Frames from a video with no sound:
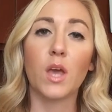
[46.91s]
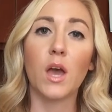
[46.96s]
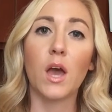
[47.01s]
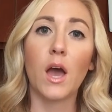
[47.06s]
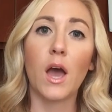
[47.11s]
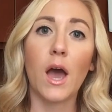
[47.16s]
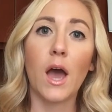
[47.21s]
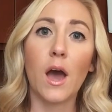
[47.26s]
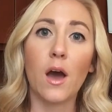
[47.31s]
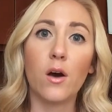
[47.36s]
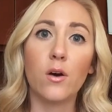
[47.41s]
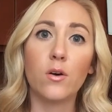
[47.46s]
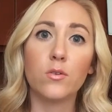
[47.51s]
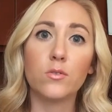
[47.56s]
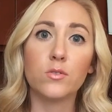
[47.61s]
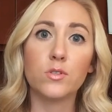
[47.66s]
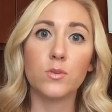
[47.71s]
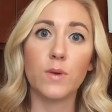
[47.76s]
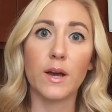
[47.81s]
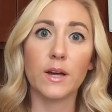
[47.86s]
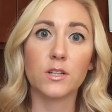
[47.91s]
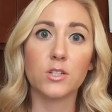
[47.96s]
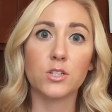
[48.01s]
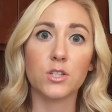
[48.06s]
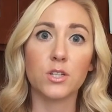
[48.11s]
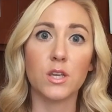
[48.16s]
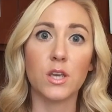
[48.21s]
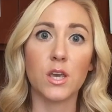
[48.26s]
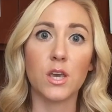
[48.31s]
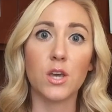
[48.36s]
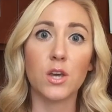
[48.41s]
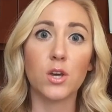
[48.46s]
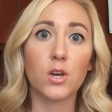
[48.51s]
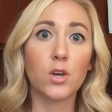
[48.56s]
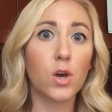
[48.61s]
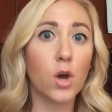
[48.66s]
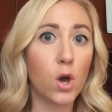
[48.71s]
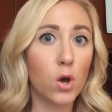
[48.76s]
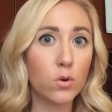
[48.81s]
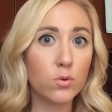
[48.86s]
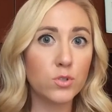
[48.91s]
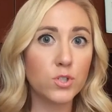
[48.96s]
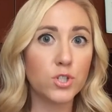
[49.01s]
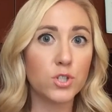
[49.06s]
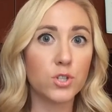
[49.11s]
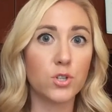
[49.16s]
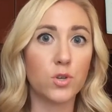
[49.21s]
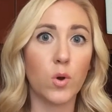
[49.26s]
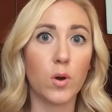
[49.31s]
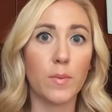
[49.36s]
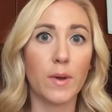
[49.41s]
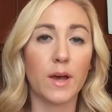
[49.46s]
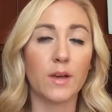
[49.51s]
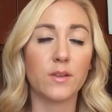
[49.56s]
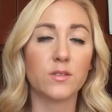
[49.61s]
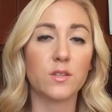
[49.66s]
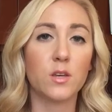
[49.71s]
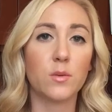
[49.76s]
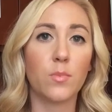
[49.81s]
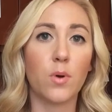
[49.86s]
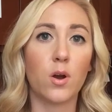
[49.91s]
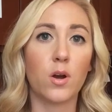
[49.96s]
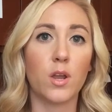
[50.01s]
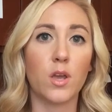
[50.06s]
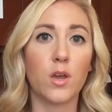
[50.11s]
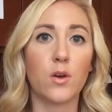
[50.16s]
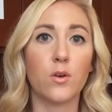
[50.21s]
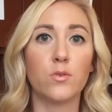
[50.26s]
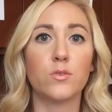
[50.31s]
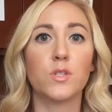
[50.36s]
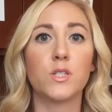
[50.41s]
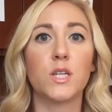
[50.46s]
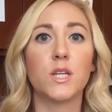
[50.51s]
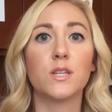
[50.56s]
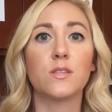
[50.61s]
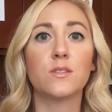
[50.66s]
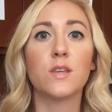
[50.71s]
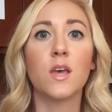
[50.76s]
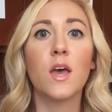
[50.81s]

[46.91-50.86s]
how to actually coach your basket party hostess